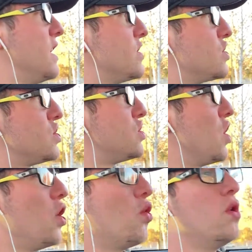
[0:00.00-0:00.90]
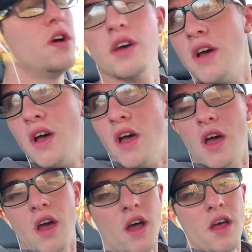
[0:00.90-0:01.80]
So
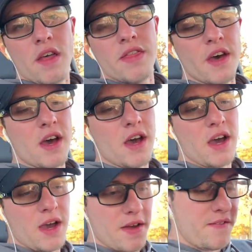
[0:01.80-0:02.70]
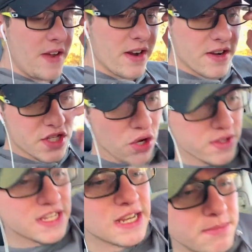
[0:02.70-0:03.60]

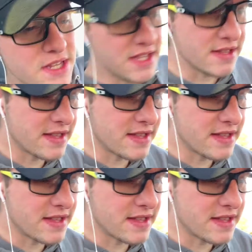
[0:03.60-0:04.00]
it's gonna be the